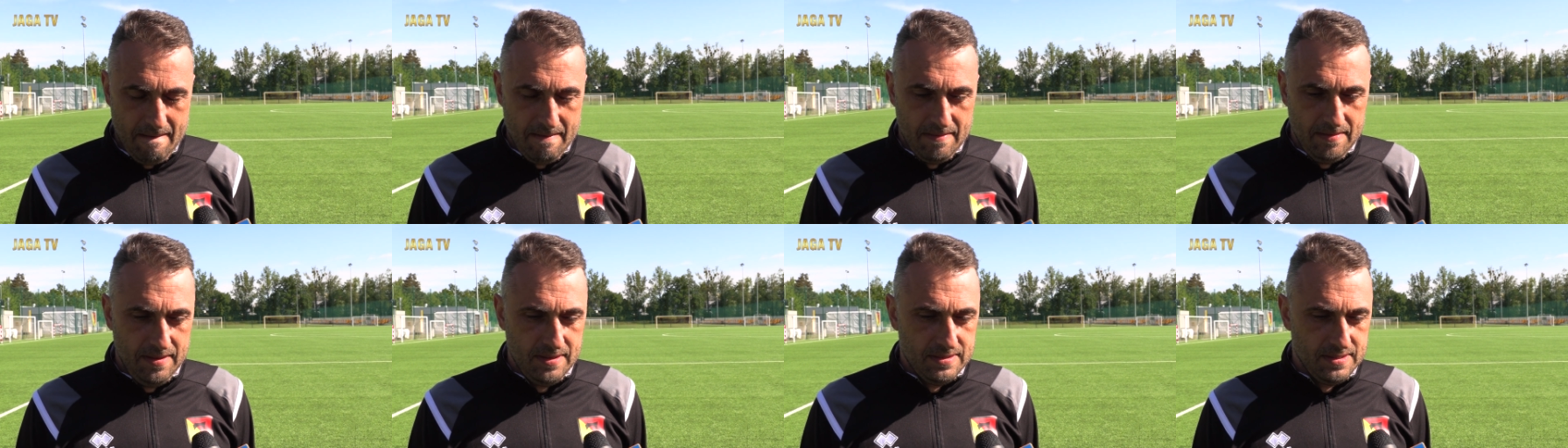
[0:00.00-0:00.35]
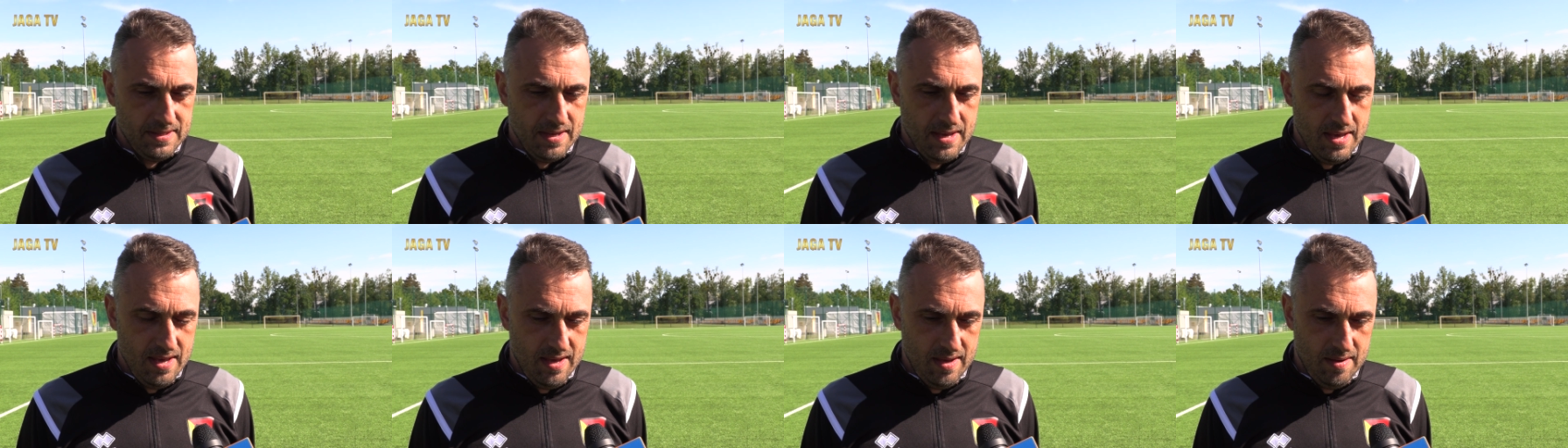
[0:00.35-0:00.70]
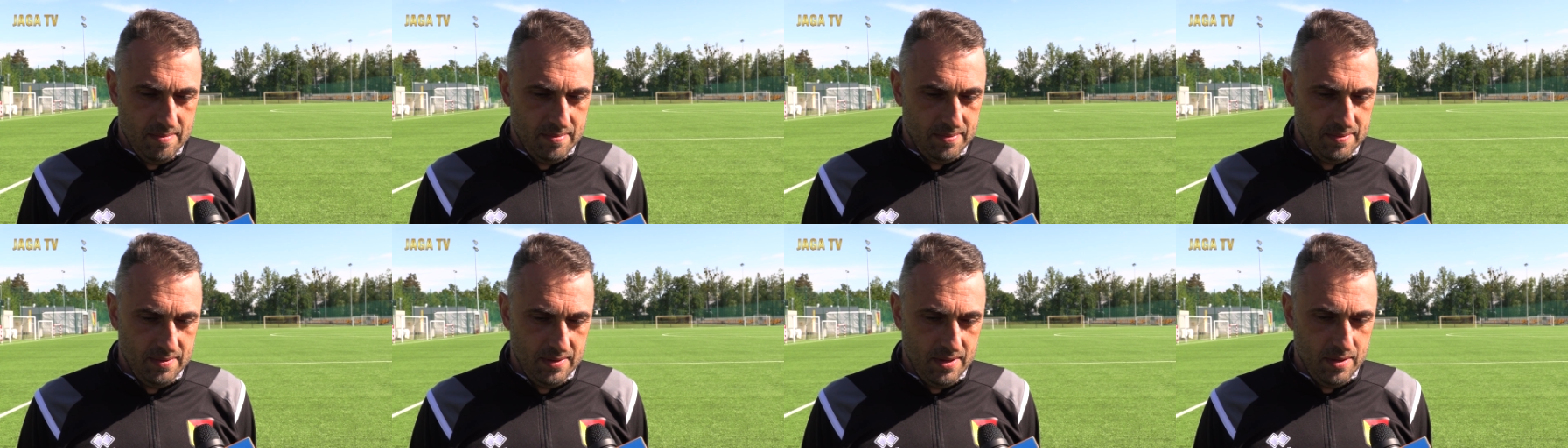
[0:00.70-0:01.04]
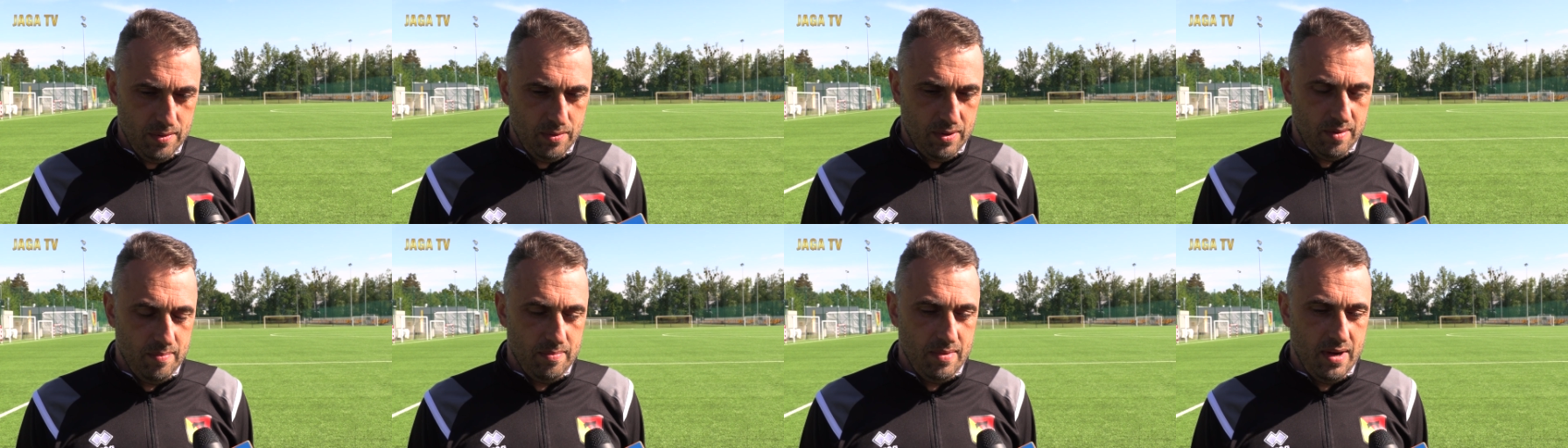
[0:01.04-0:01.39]
this game they
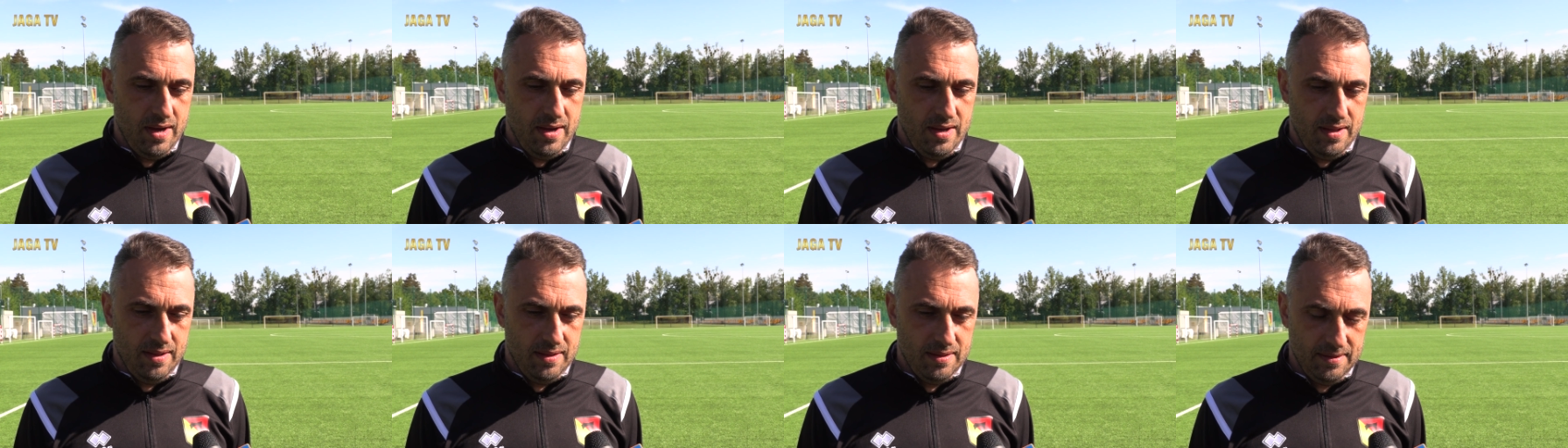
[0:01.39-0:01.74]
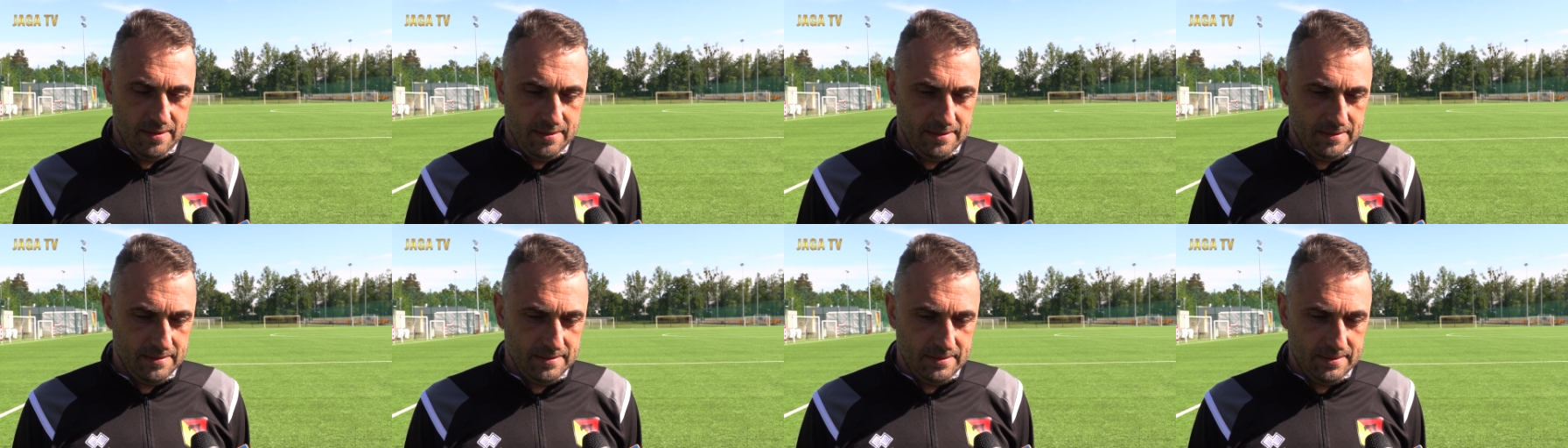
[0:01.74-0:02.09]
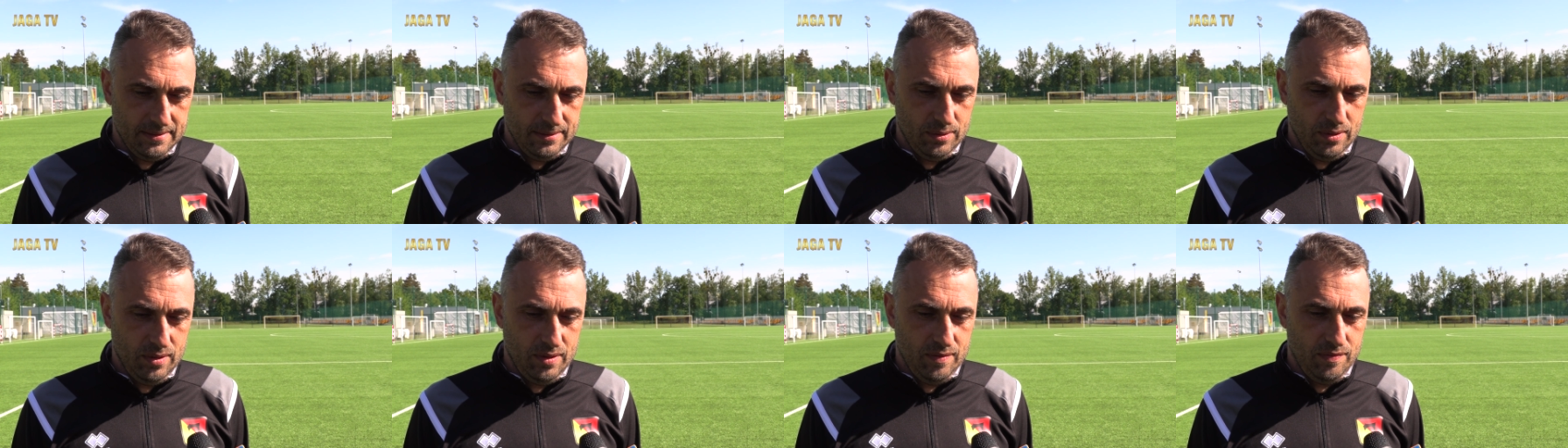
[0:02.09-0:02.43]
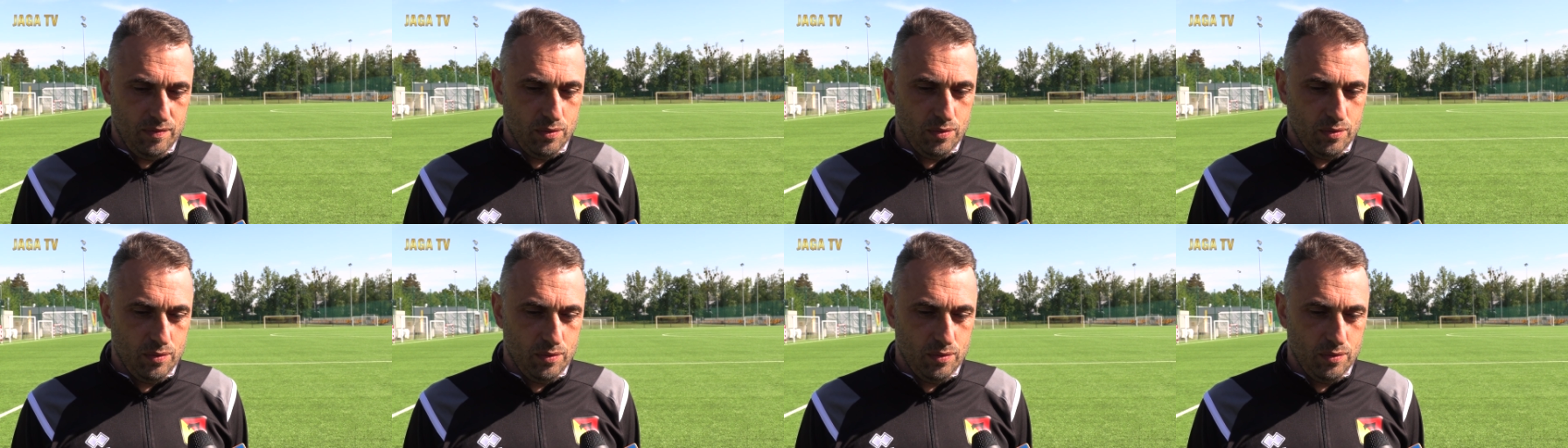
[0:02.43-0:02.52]
will remain only